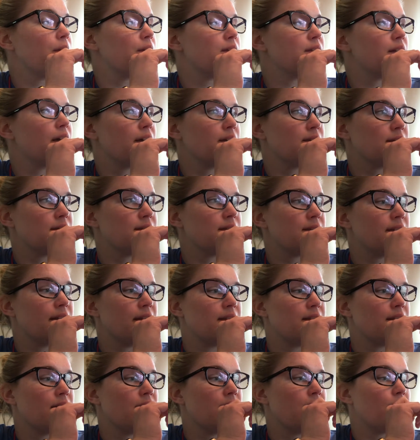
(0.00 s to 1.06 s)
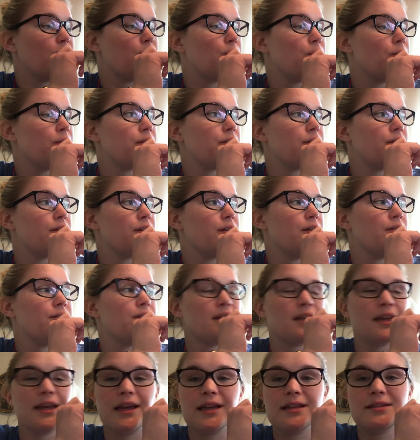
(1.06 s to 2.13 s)
tells us that the quarter note
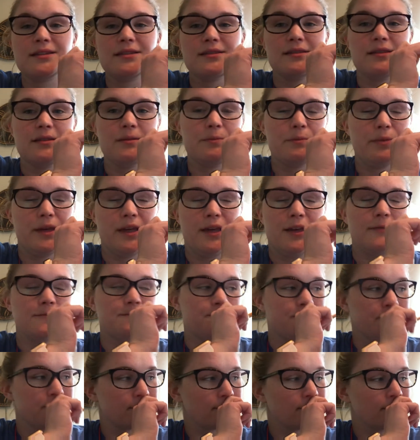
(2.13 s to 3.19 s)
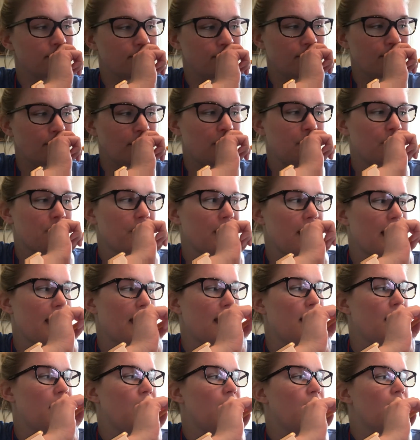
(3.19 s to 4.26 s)
gets the beat, okay?
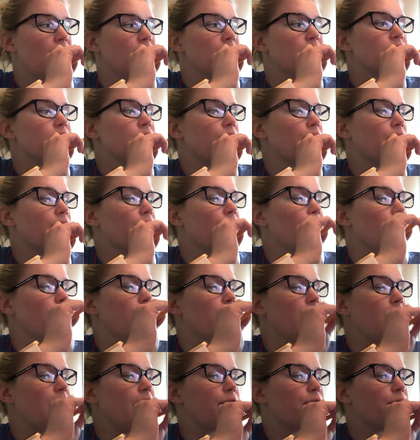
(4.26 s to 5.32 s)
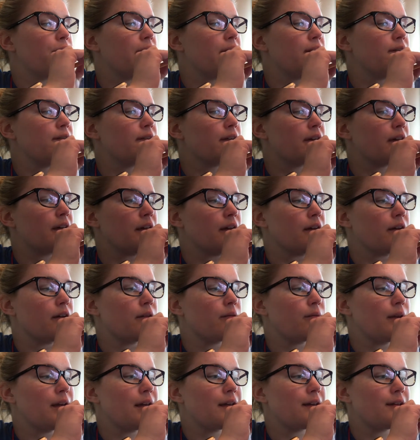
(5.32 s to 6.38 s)
So if we look here,
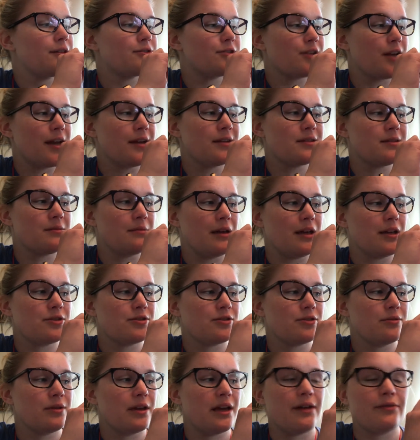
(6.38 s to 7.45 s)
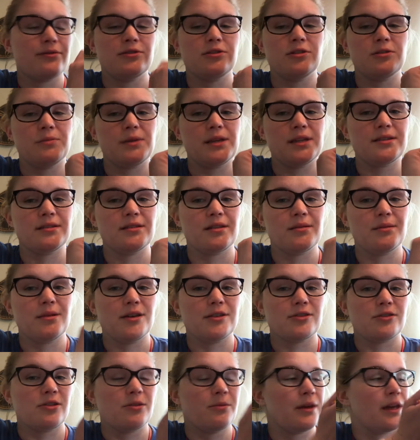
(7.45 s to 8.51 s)
we can check to make sure we have 2 beats in a
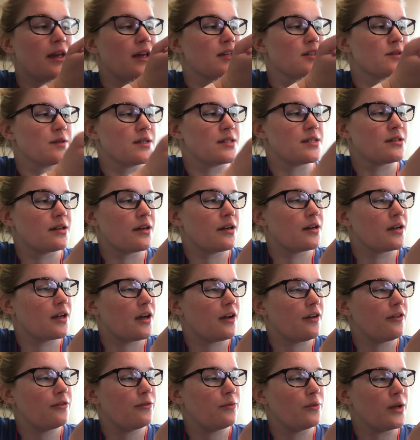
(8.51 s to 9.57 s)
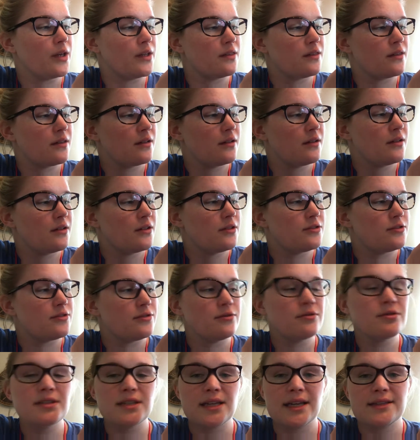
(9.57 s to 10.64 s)
measure because we start off with 2
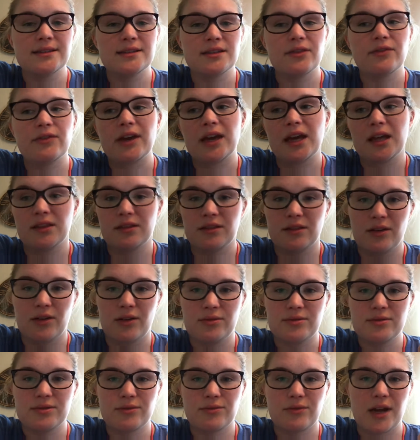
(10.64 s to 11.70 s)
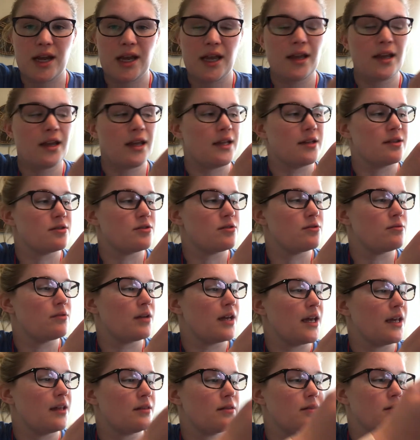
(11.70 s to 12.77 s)
sets of eighth notes, right? And 2
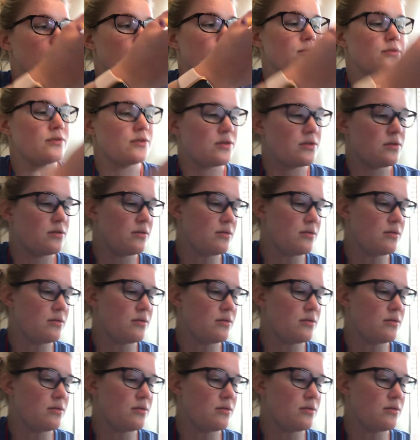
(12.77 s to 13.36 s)
eighth notes